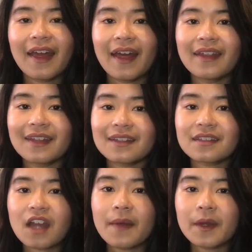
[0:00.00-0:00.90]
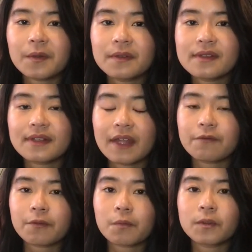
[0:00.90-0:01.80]
and at the time I couldn't
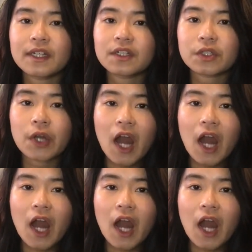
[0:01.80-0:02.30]
stand for more than 2